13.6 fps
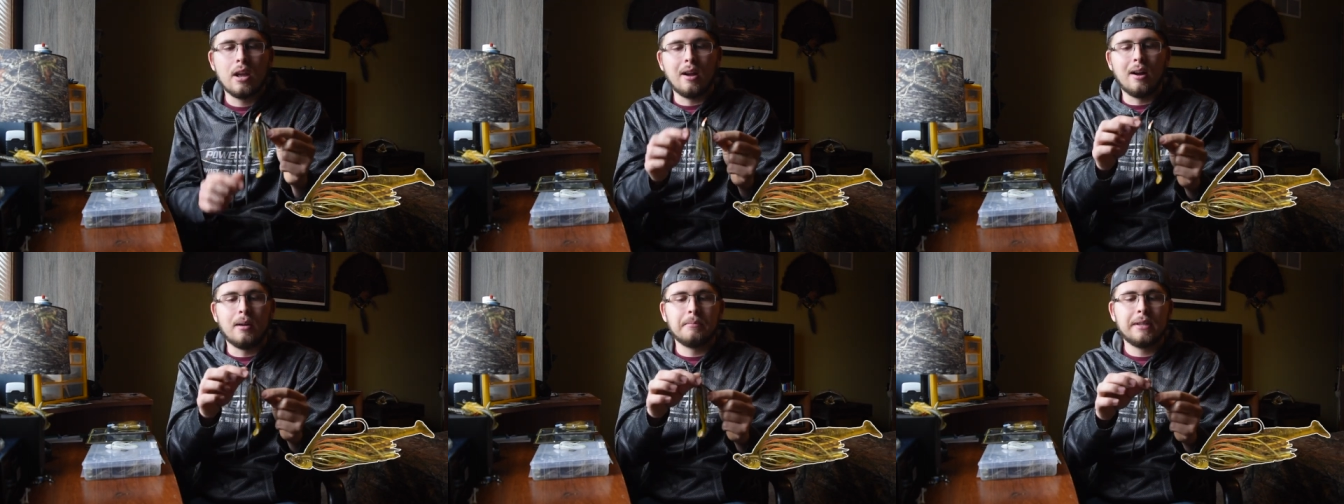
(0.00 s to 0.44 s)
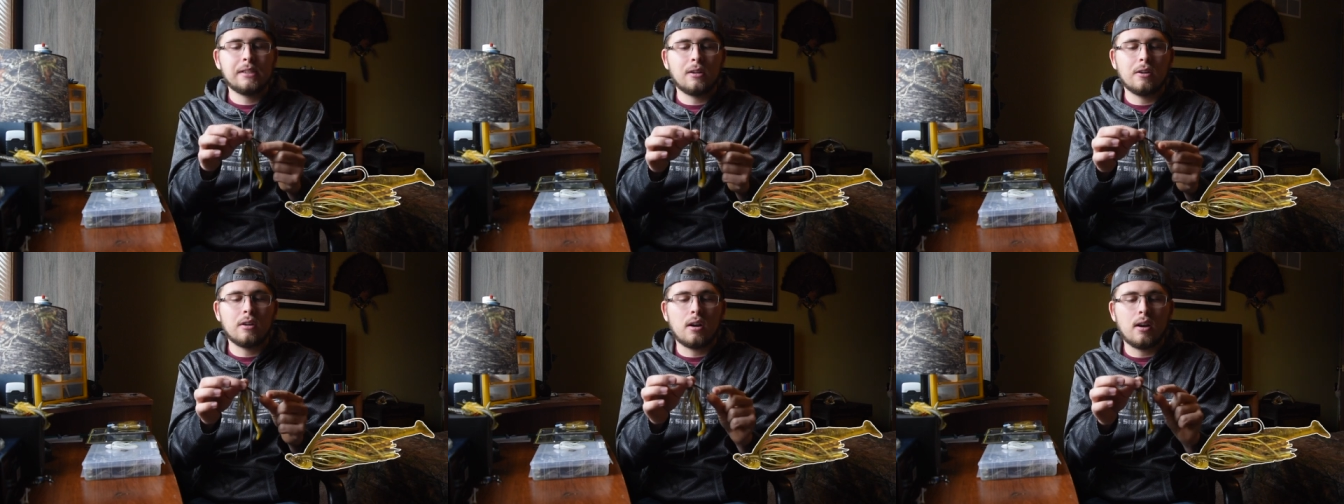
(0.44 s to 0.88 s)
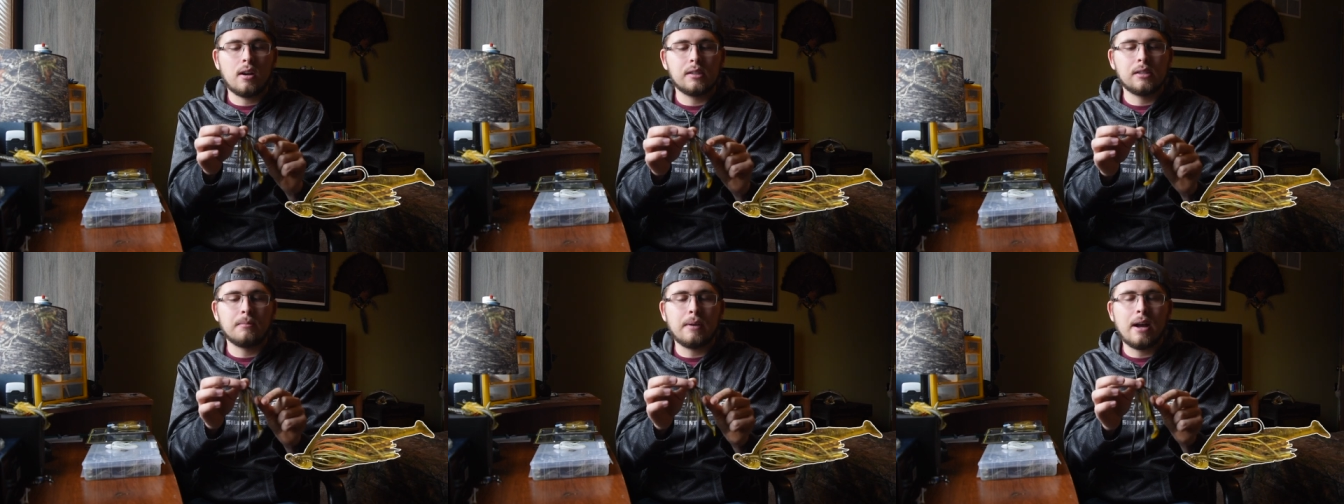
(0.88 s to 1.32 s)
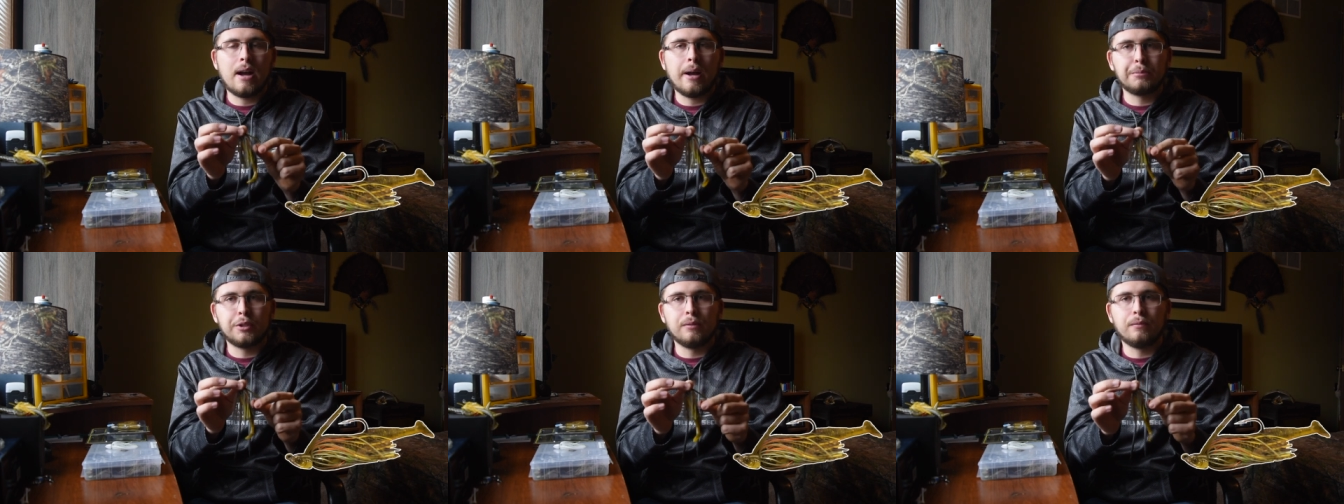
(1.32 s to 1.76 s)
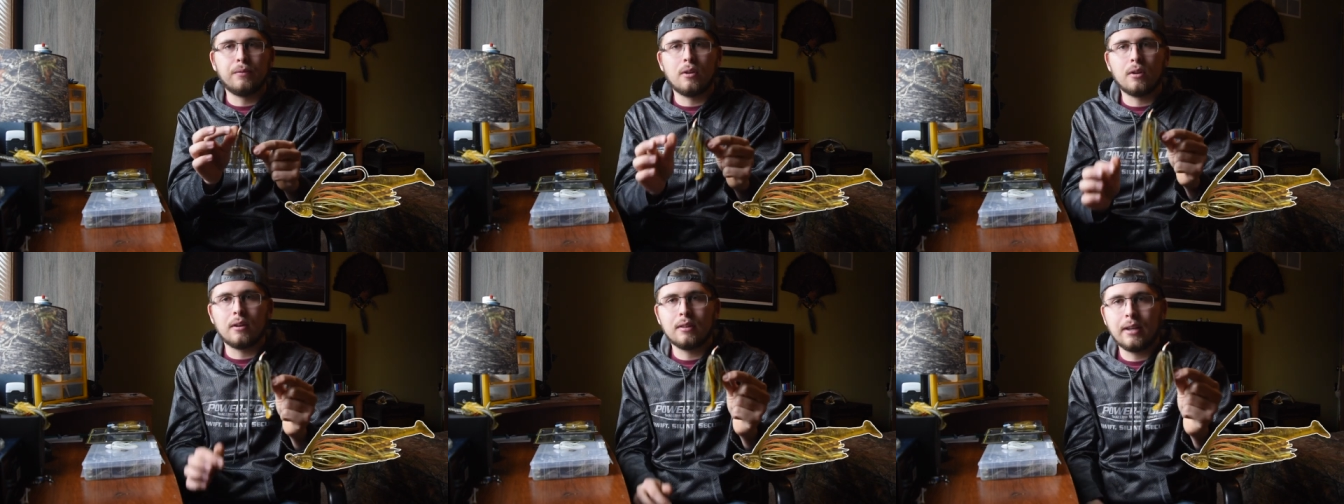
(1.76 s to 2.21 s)
Um, these are an awesome option
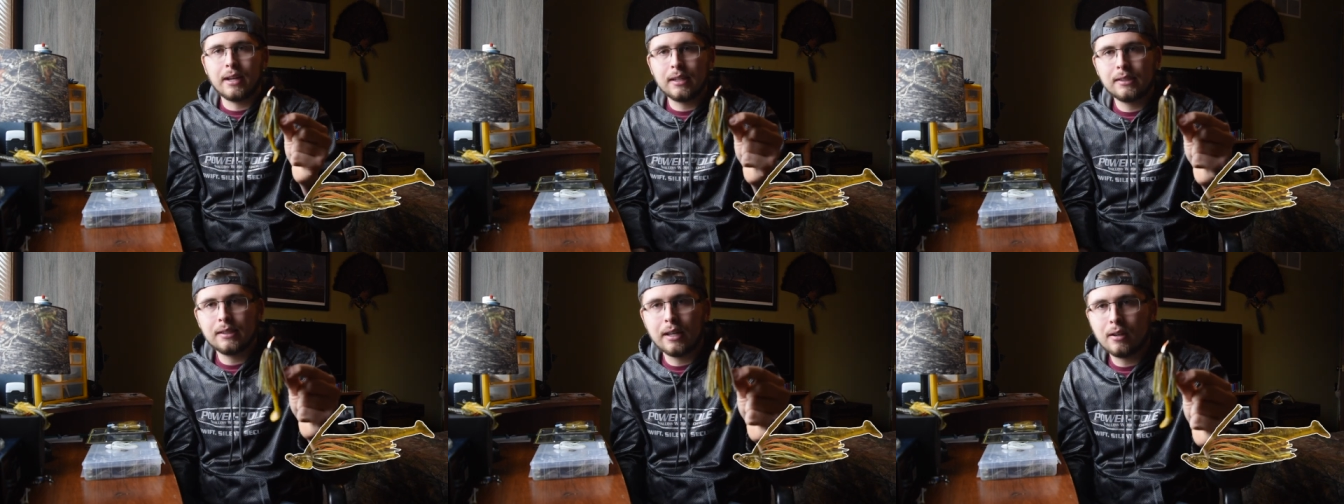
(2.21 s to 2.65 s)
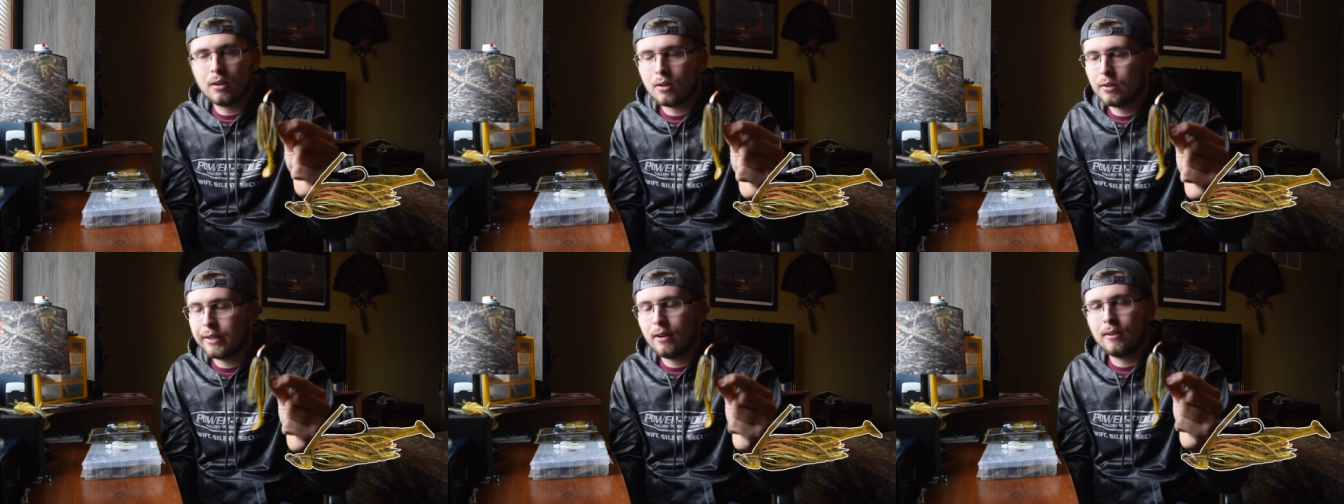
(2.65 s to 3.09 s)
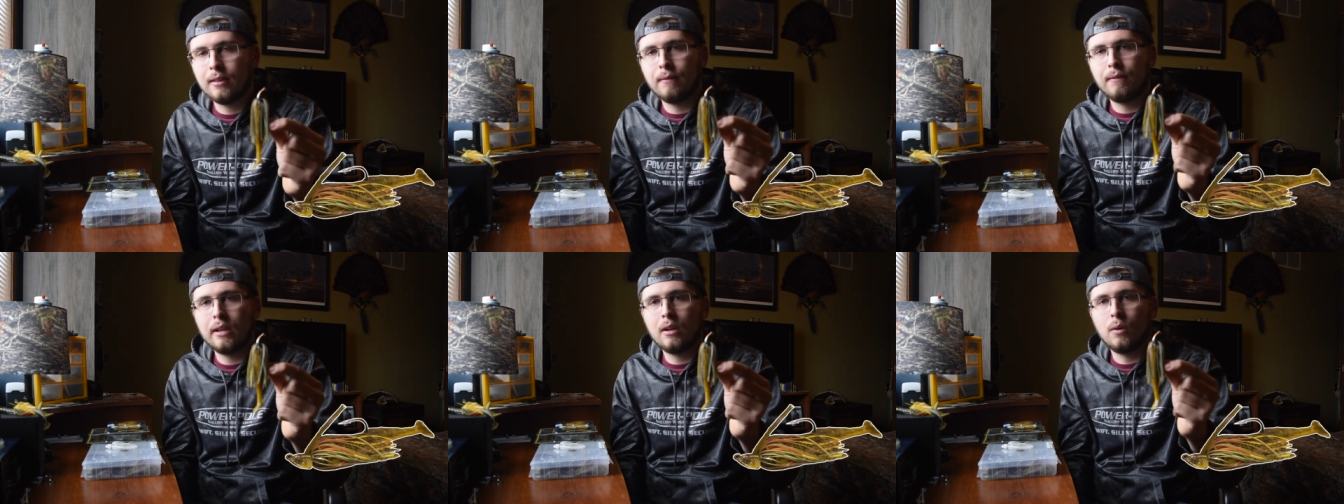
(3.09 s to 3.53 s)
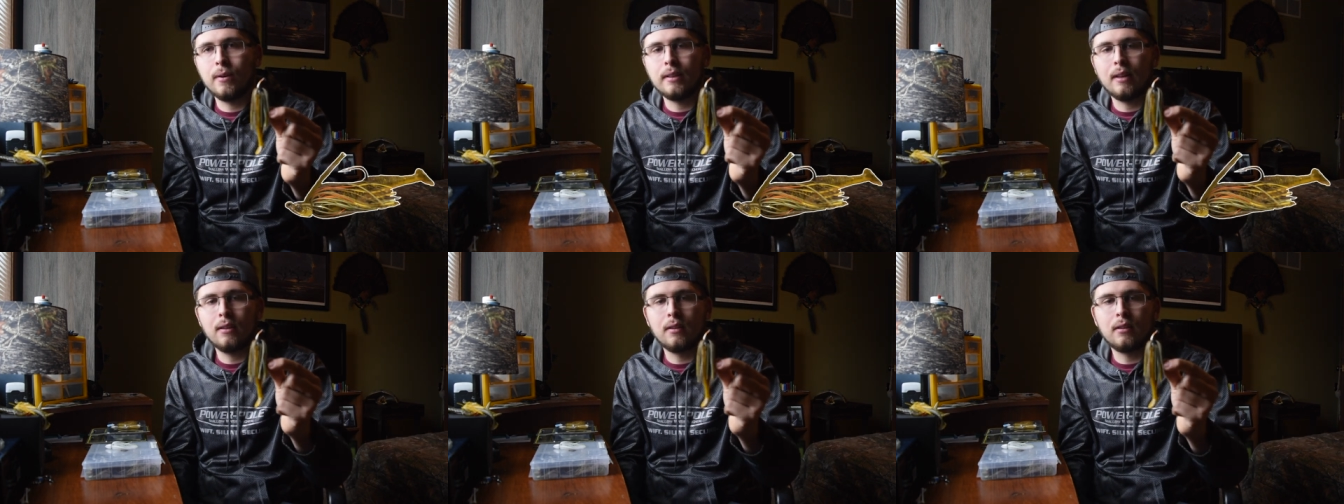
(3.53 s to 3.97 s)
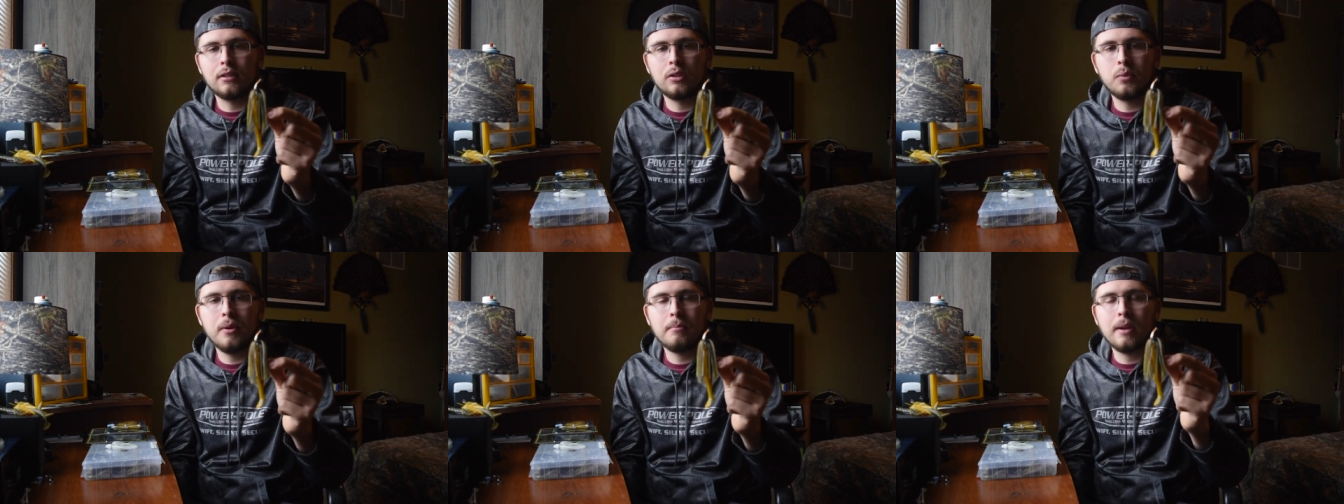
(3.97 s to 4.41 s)
for, and like I said earlier in the video with that little
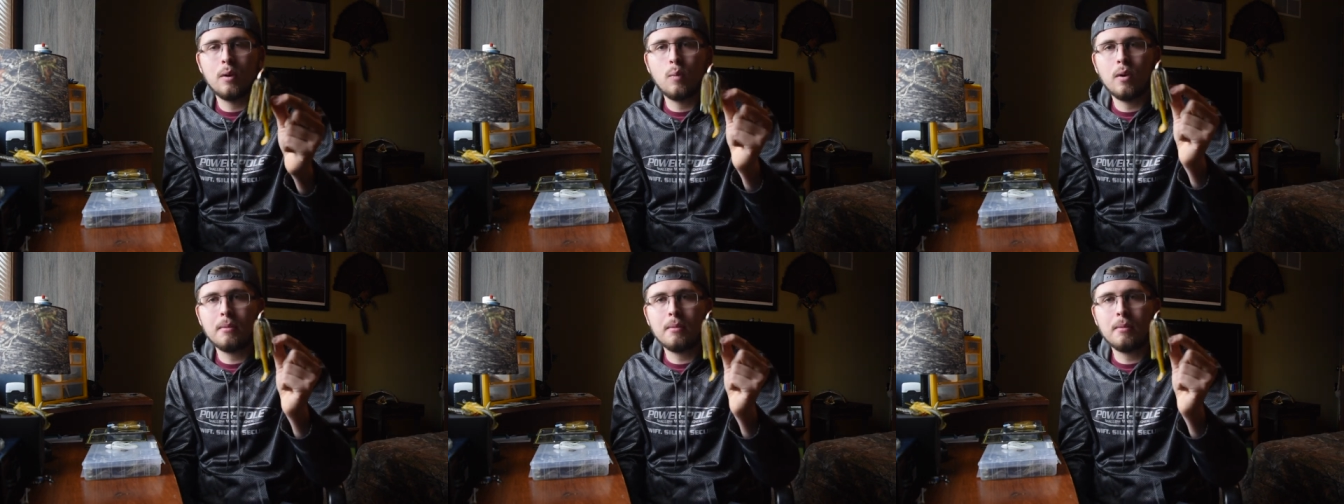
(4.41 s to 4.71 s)
swim bait,